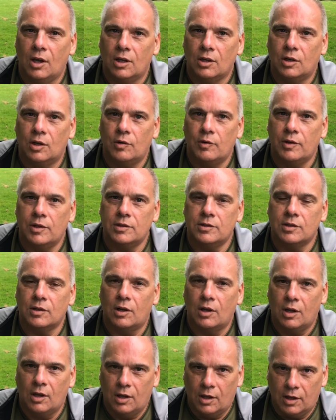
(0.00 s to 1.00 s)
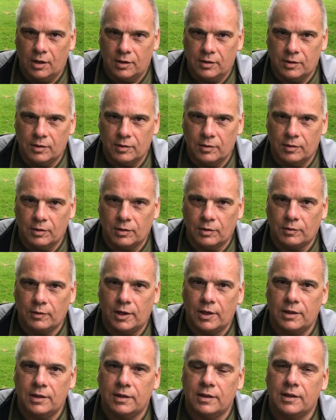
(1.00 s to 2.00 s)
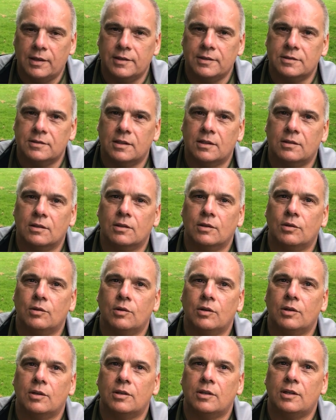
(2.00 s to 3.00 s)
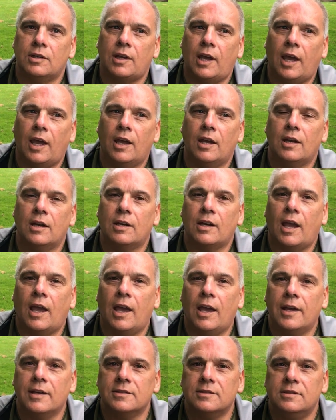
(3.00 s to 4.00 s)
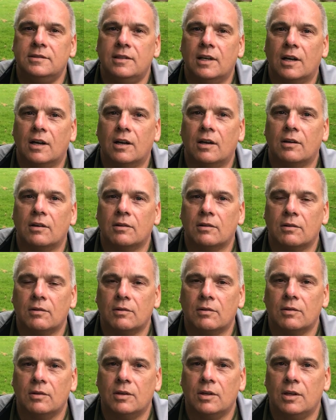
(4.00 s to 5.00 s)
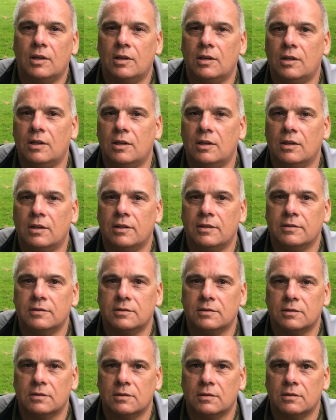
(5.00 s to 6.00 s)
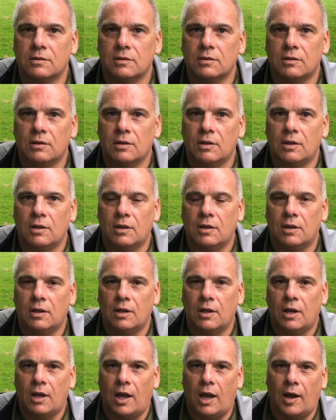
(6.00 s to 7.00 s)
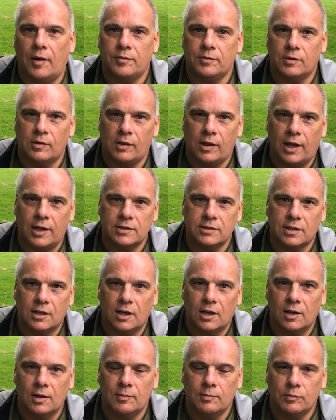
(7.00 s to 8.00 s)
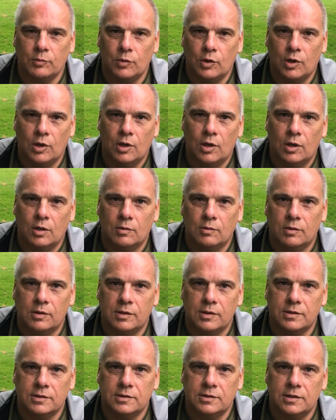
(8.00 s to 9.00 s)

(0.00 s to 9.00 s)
go into the great things that the Lord can and has done in healings. After that time with his